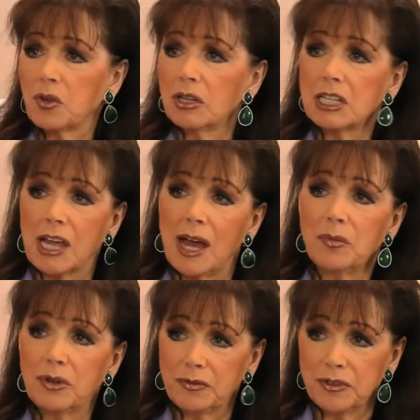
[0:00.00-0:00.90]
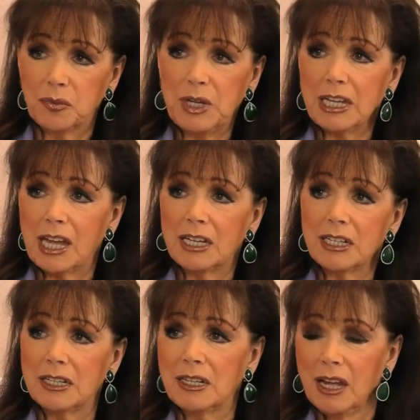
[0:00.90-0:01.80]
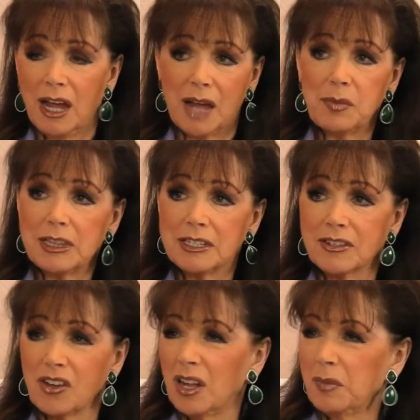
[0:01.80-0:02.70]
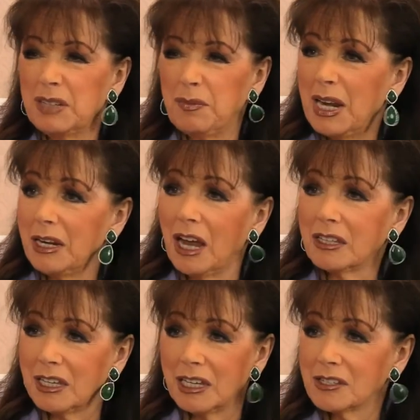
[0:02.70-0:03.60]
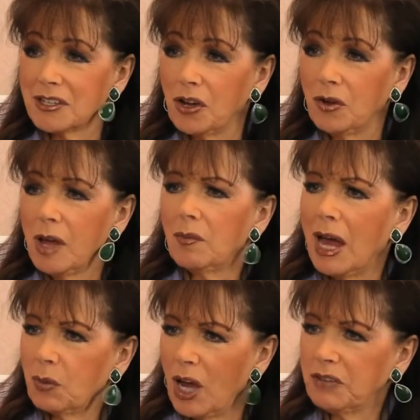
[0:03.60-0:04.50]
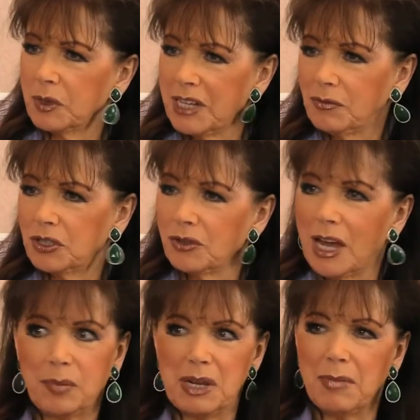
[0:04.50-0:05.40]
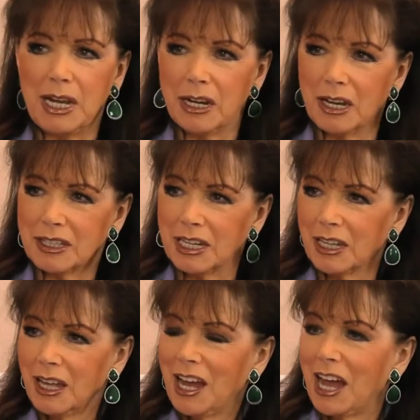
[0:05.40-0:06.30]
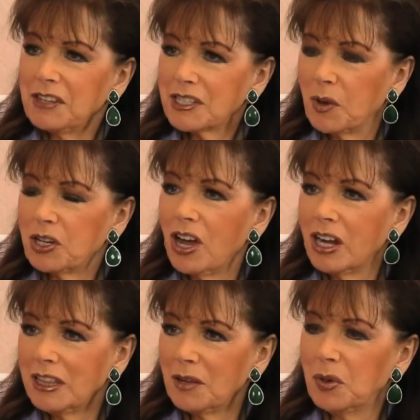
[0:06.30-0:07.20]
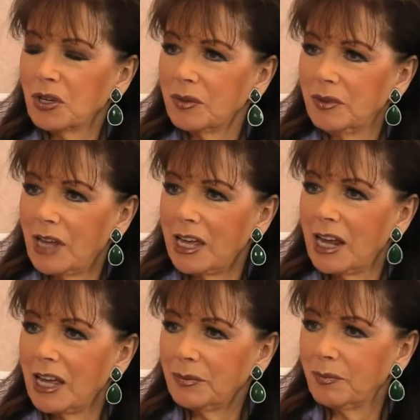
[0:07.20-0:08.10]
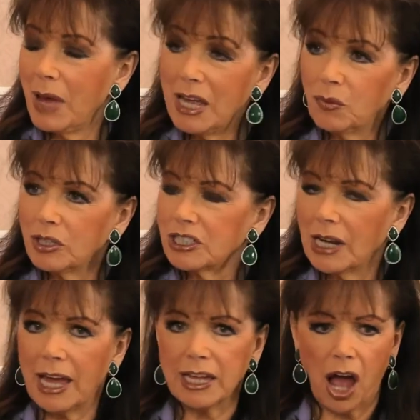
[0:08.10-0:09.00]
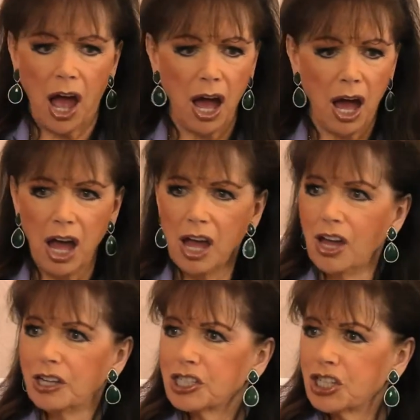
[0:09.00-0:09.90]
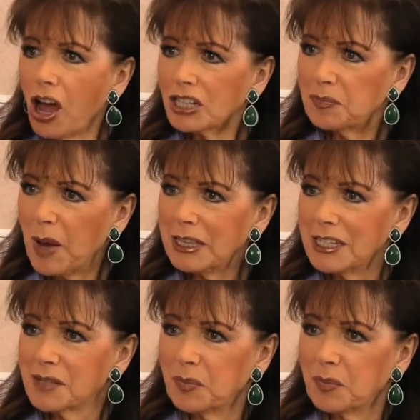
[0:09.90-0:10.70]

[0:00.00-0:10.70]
going to Canberra for the weekend and I met this girl, but it meant nothing. So my wife would never do that, but it meant nothing. And this went on in the book and men were like, shocked by this